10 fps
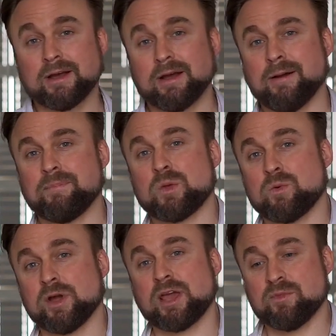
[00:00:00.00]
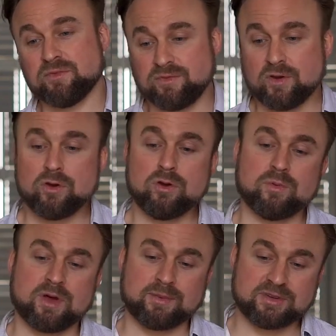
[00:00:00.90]
Yeah. Working with food,
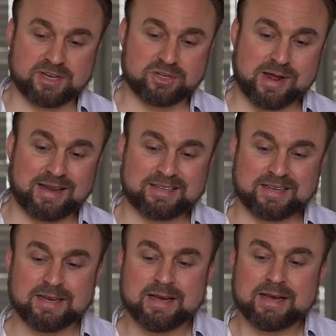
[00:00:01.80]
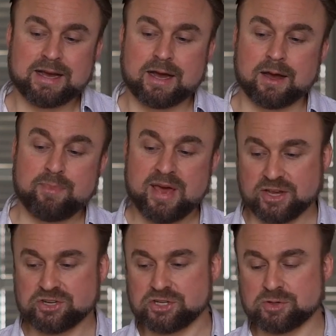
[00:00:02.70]
working with sexuality, uh,
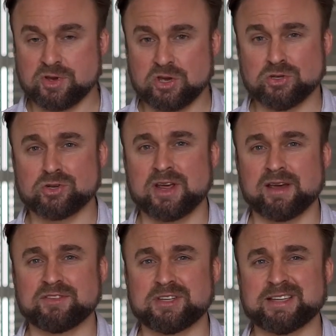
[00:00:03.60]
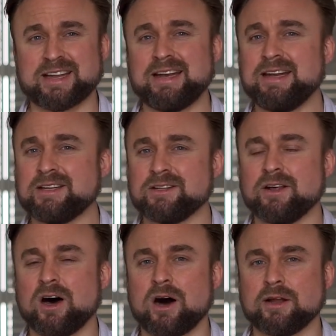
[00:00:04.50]
pictures we use on E F C, it's a
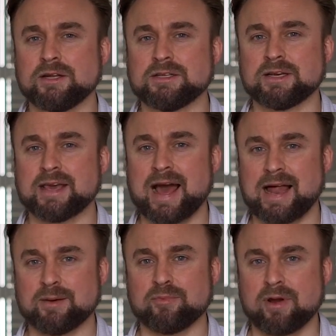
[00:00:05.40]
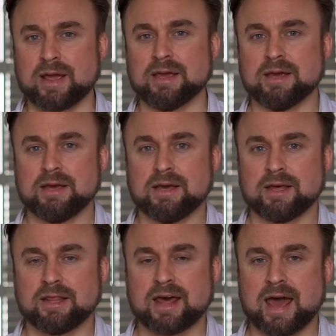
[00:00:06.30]
little harder to calibrate
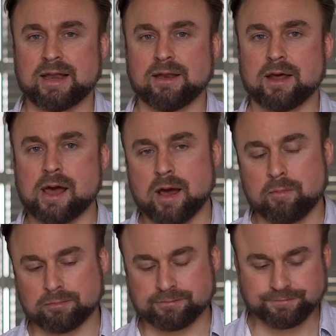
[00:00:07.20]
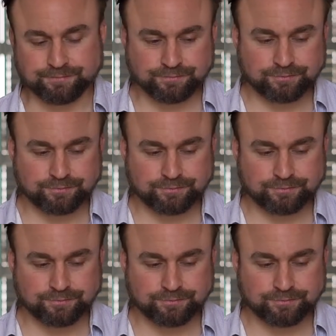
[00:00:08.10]
than um,